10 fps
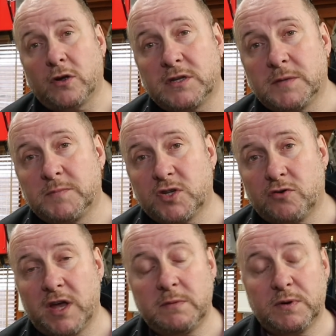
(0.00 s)
not
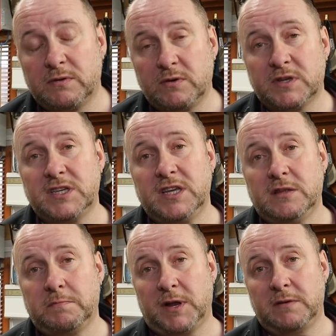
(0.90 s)
subscribe? You can see
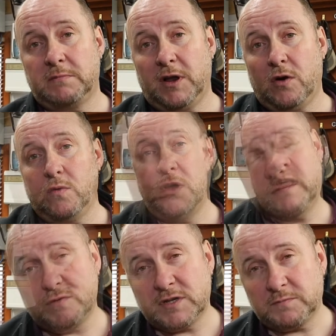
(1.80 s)
the button below.
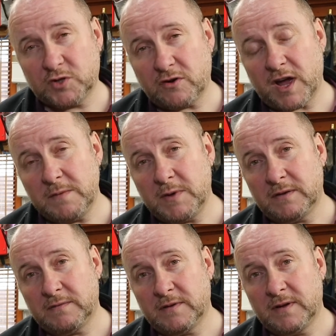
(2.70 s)
If you subscribe,
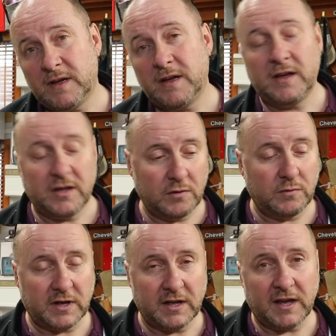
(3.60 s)

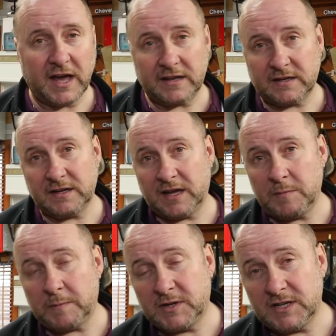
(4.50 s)
you can
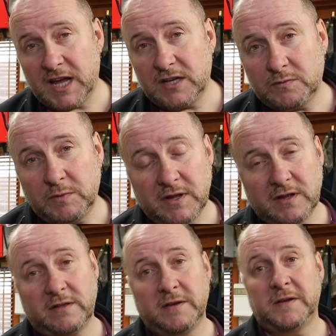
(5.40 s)
keep up to date
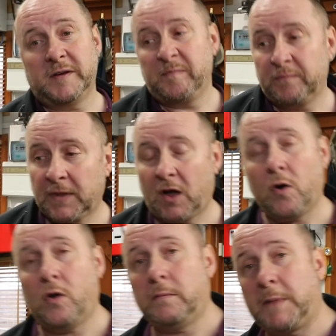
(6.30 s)
with
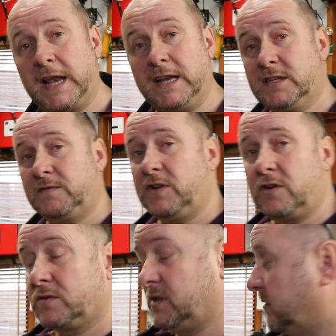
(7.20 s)
all my latest
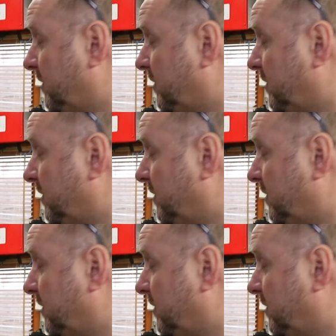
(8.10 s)
videos.